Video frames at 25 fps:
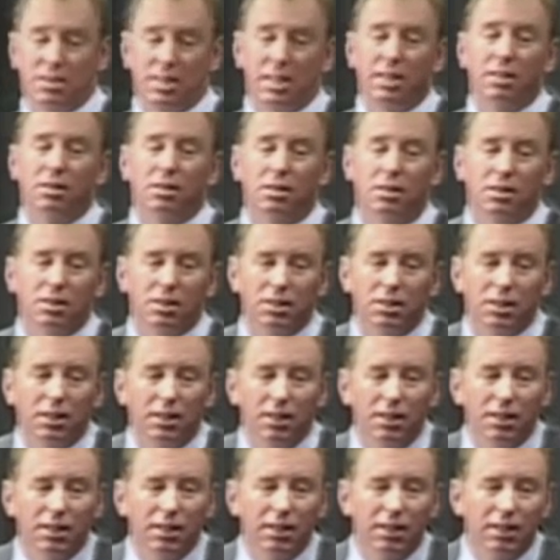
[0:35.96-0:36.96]
their God,
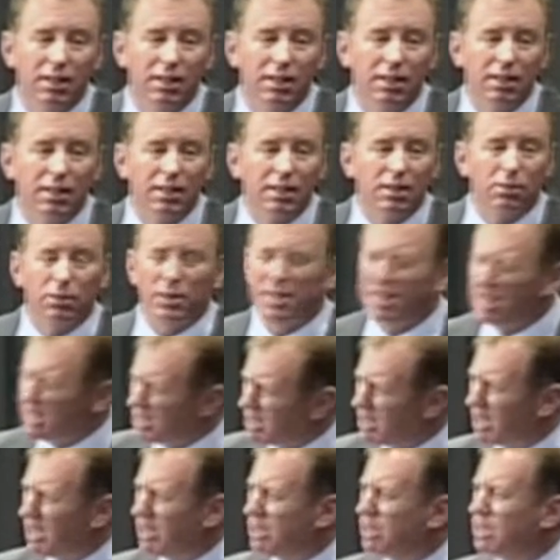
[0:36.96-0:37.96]
we need
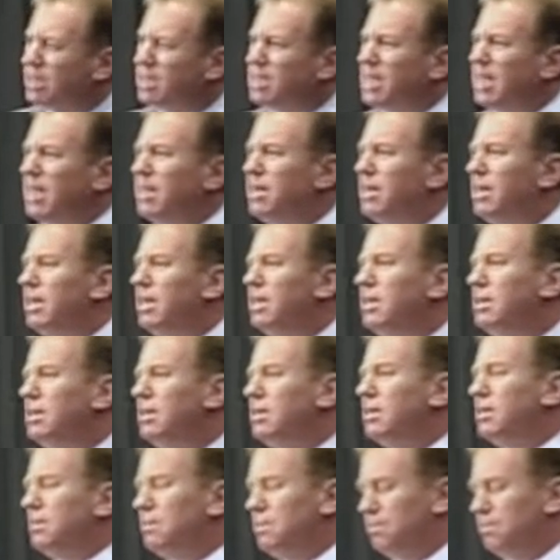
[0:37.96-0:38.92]
to understand this